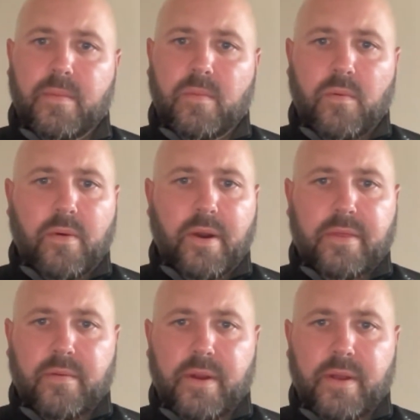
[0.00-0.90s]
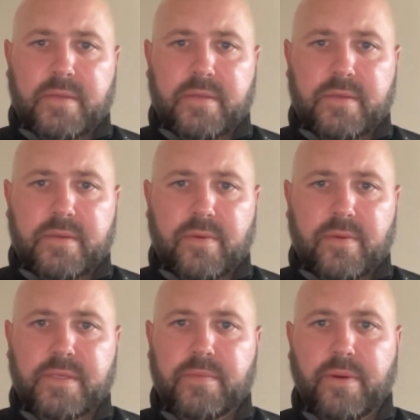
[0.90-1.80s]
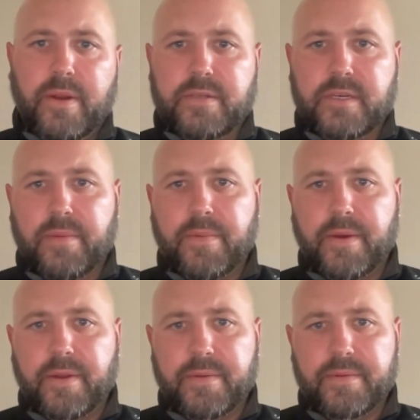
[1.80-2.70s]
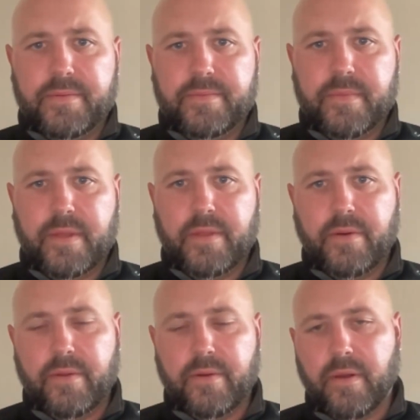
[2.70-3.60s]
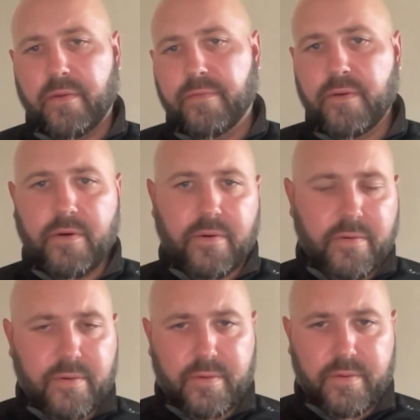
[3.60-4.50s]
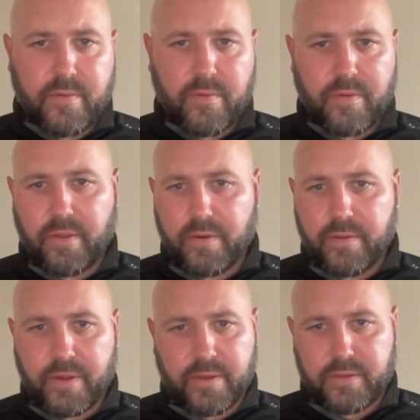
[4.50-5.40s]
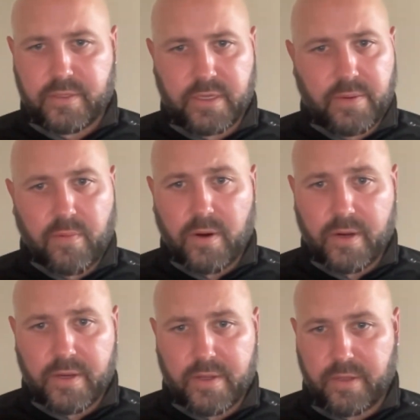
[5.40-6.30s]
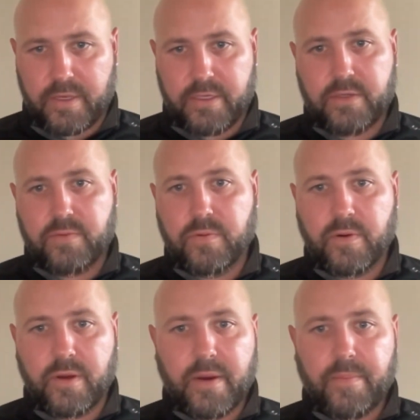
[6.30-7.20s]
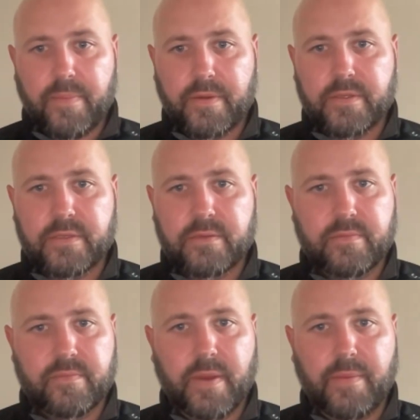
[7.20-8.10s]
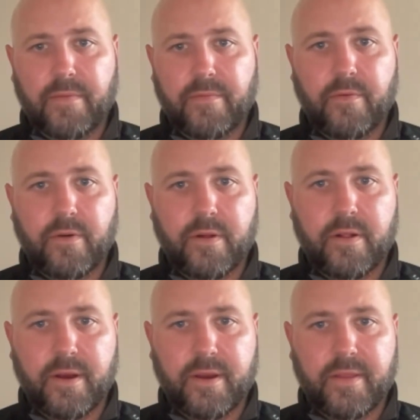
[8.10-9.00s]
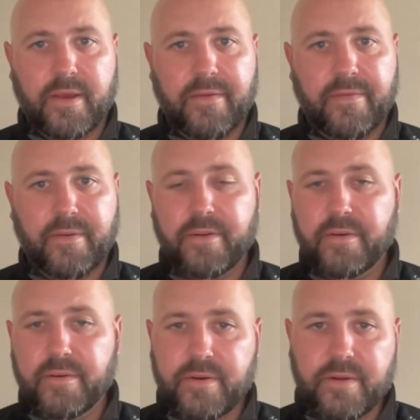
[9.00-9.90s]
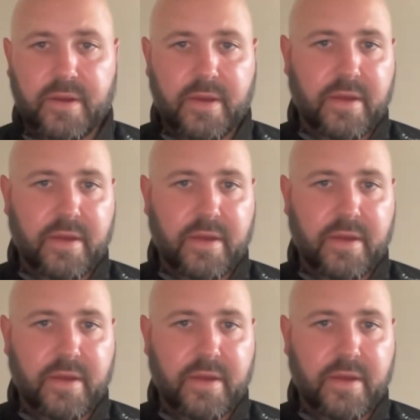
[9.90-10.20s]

when we're at the rinks, we see players come in and they're either on their phone or they look like they're sleepwalking, like they just woke up and it's maybe 4 o'clock in the afternoon.